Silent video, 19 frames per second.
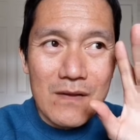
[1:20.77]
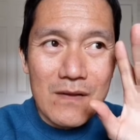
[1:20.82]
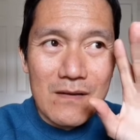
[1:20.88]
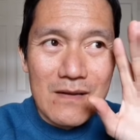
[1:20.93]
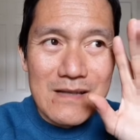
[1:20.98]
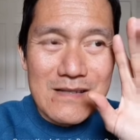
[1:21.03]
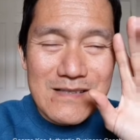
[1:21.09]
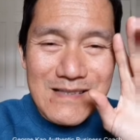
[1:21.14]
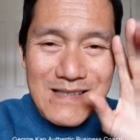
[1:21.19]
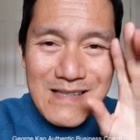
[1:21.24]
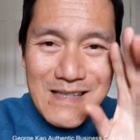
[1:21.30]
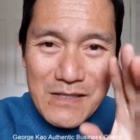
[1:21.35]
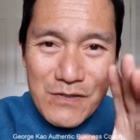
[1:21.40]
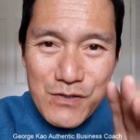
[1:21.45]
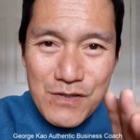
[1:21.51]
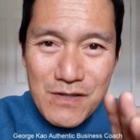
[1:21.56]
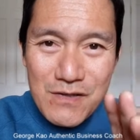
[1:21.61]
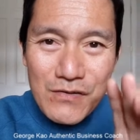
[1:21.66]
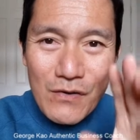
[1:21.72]
is
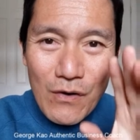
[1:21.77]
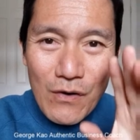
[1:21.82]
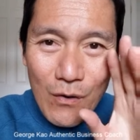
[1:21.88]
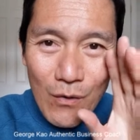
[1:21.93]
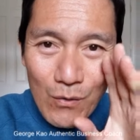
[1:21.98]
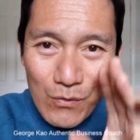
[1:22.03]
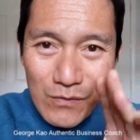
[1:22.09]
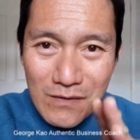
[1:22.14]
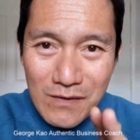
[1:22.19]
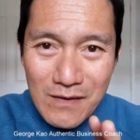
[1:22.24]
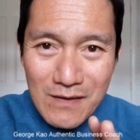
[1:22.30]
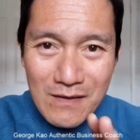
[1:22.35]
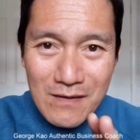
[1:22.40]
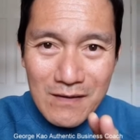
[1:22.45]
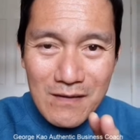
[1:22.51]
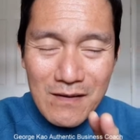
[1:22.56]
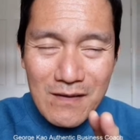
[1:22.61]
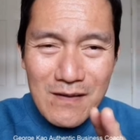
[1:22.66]
teaching us only